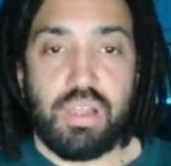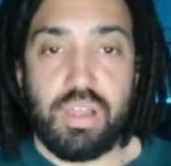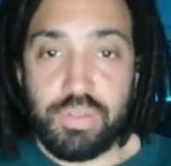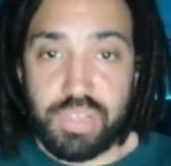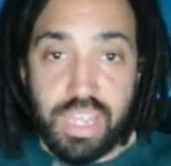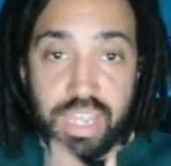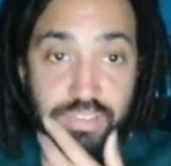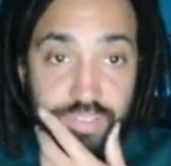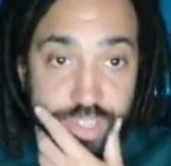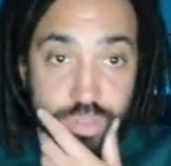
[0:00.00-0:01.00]
Okay,
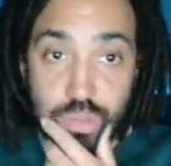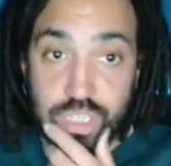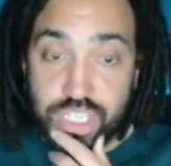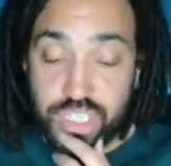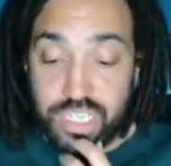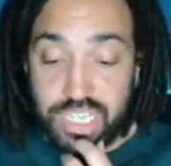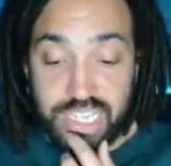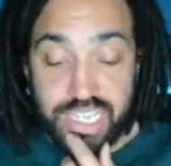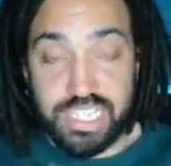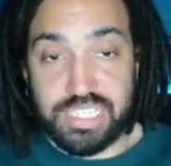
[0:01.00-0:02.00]
final question, and
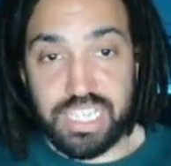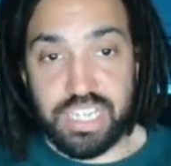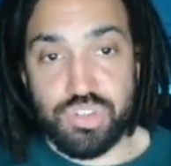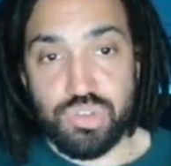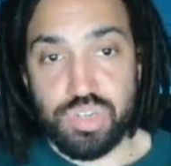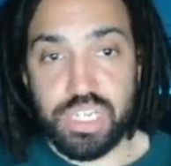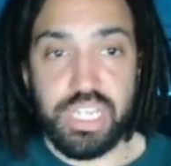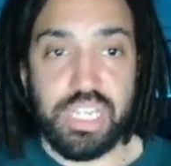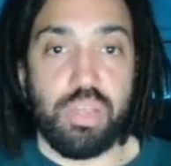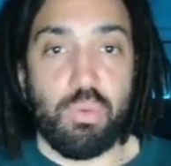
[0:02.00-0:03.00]
it is a
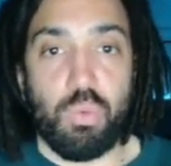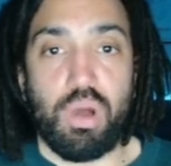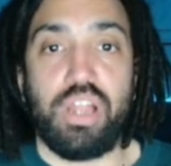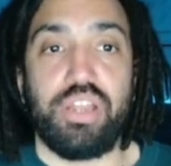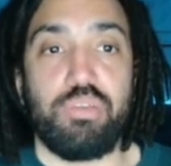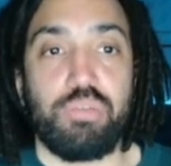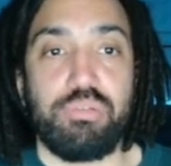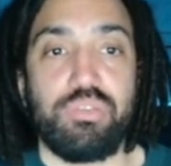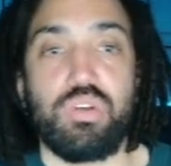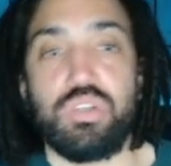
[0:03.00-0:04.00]
tricky one where
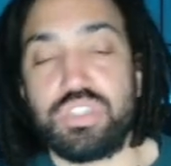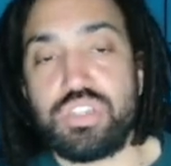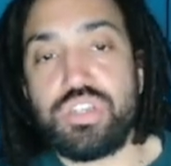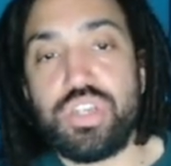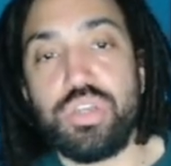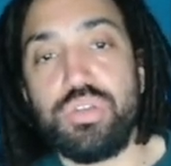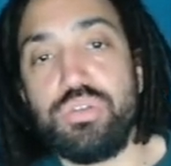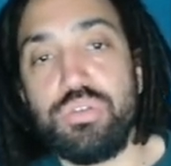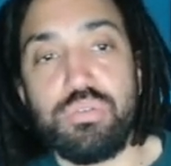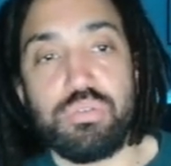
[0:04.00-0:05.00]
we've got
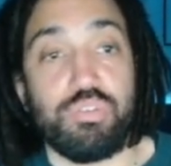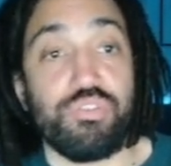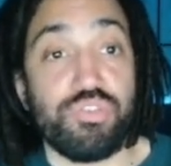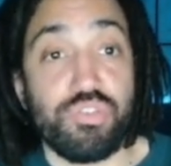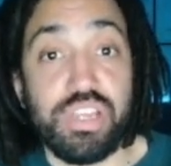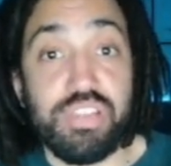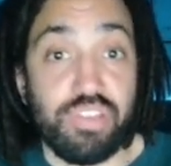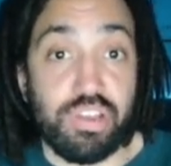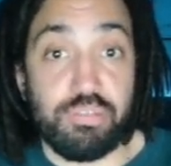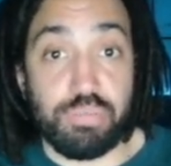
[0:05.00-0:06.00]
two or three
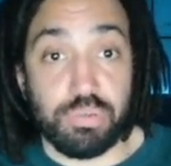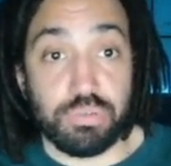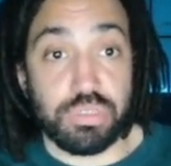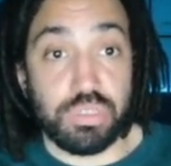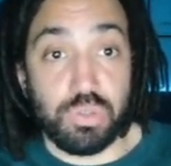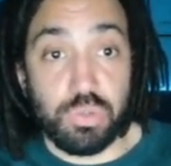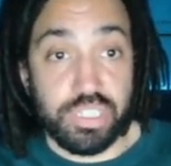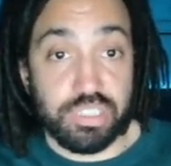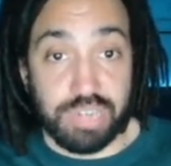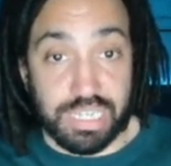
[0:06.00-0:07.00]
variables all
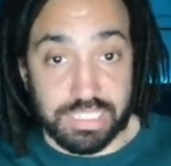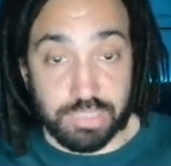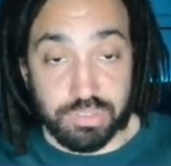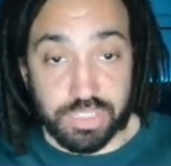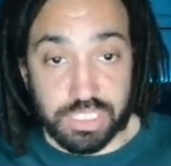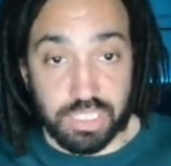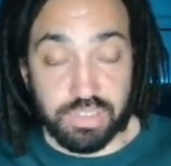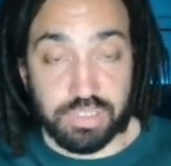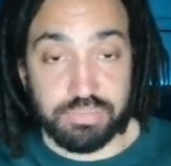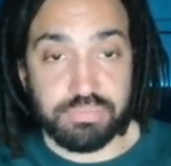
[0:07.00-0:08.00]
interacting with each
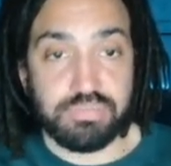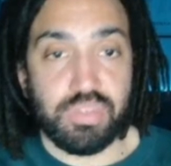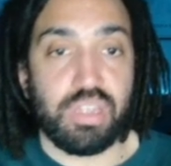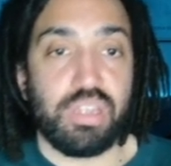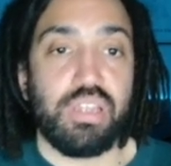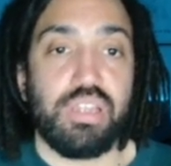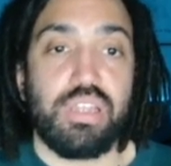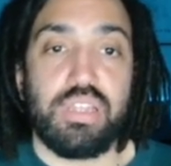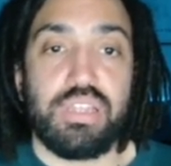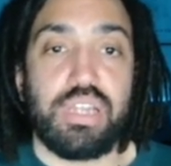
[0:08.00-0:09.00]
other.
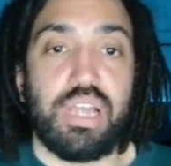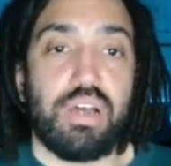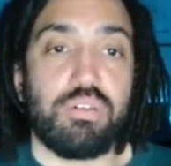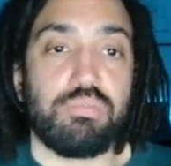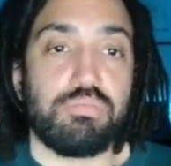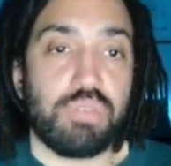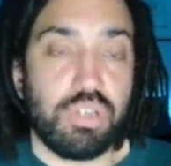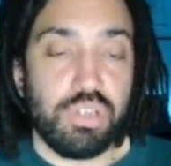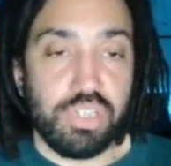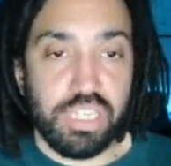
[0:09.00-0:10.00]
Now,
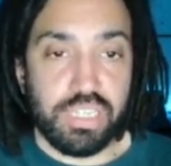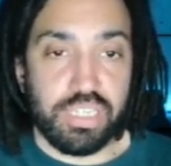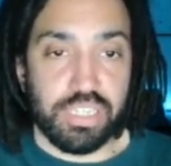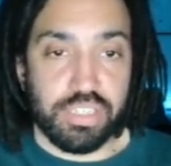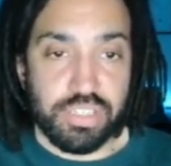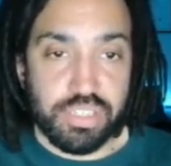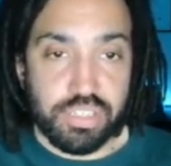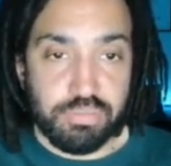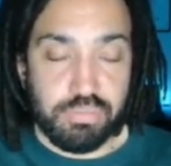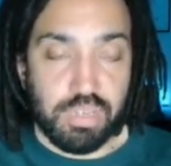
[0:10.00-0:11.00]
looking at this,
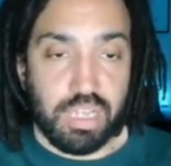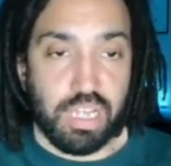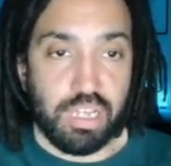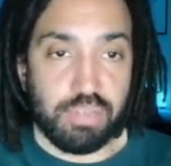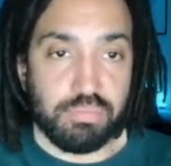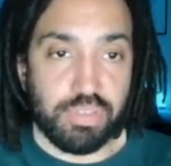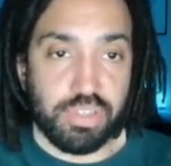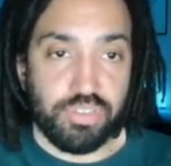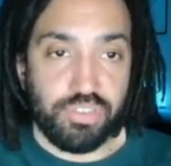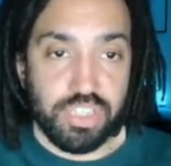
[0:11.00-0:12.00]

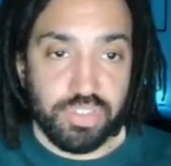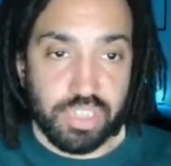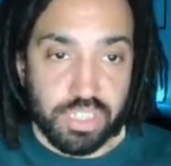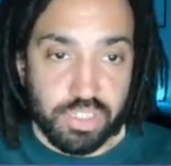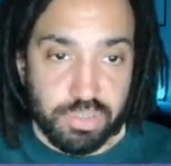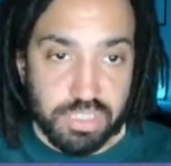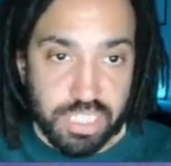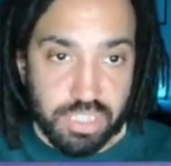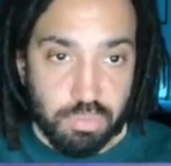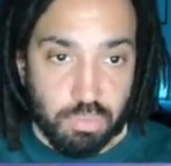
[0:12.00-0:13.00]
the first thing I can do is
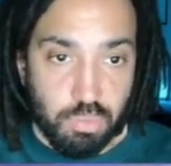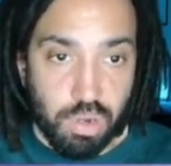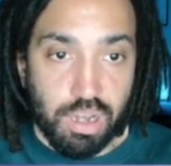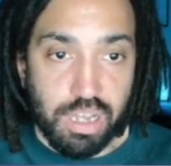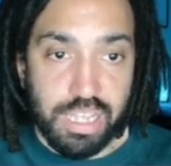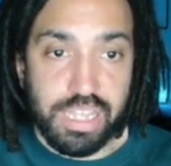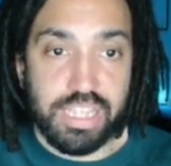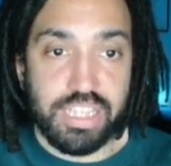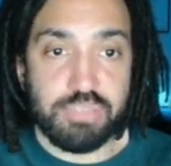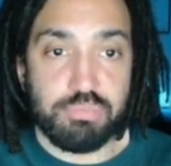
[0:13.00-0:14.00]
say that y
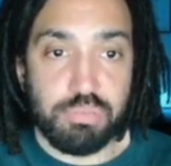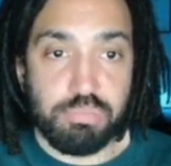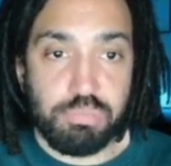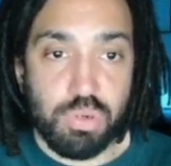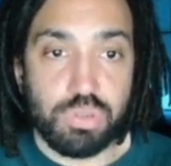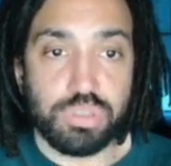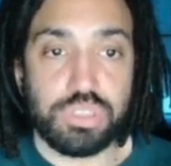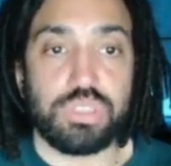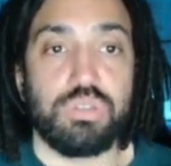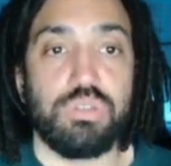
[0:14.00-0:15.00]
is
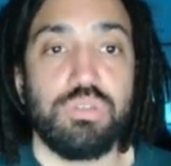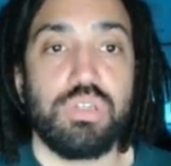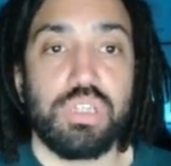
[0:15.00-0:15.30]
proportional